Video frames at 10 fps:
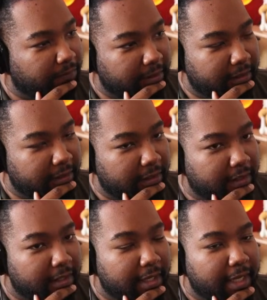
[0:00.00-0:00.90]
really
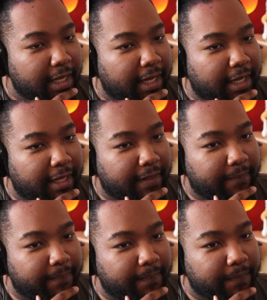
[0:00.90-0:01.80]
um.